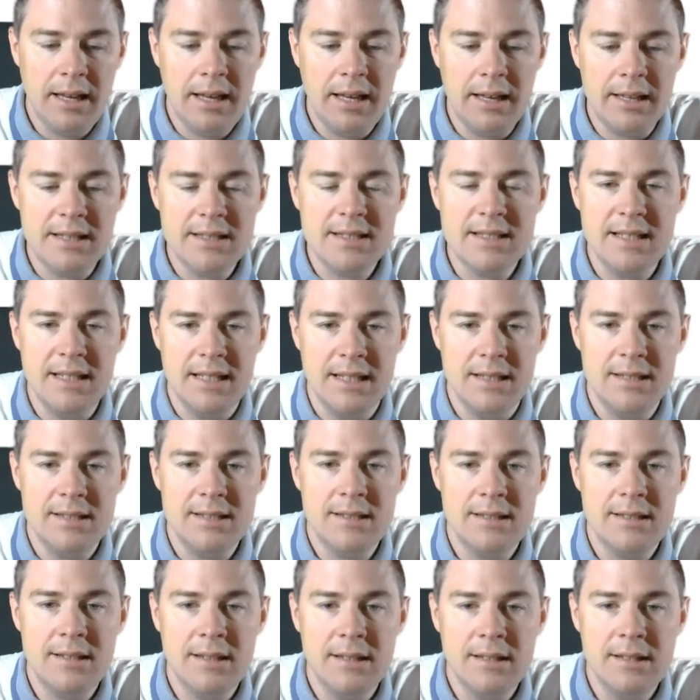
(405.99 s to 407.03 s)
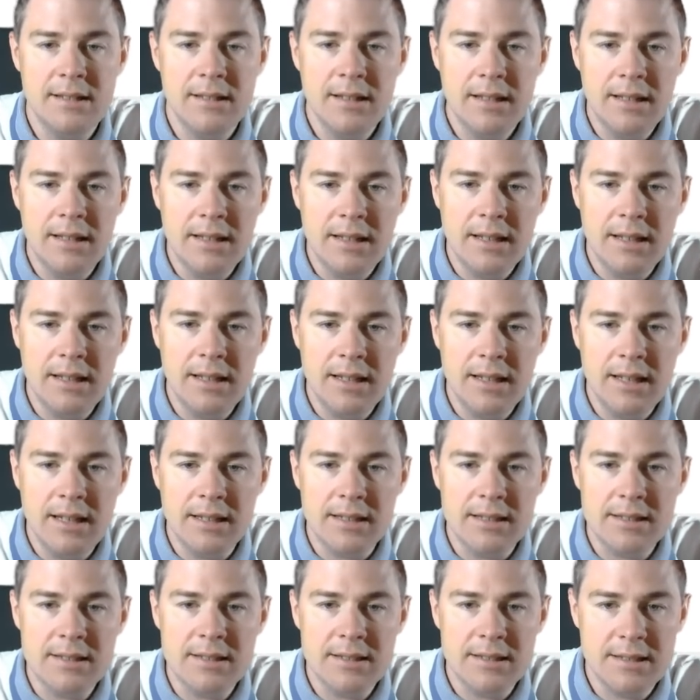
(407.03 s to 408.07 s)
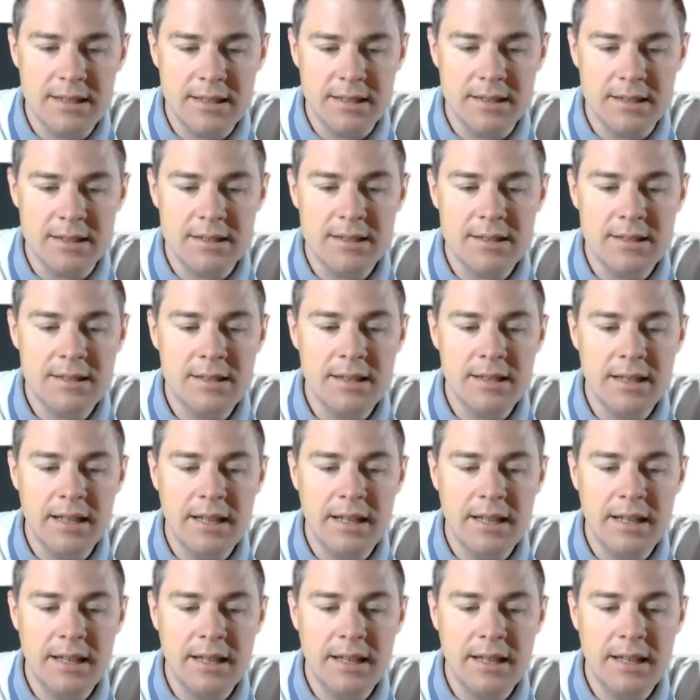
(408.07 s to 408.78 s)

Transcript: exist, exist.